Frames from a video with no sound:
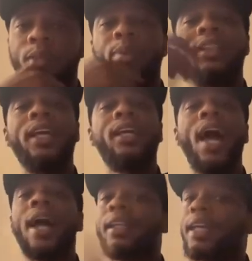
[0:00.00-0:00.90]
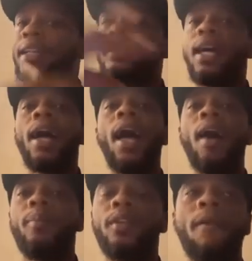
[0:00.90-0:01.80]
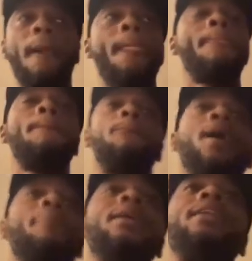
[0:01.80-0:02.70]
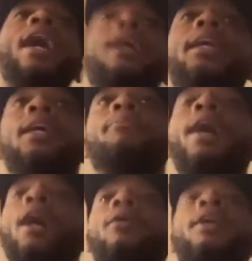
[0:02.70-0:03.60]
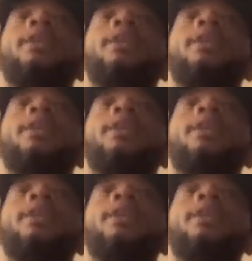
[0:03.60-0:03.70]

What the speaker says: but they act like it's not happening. By me knocking him out,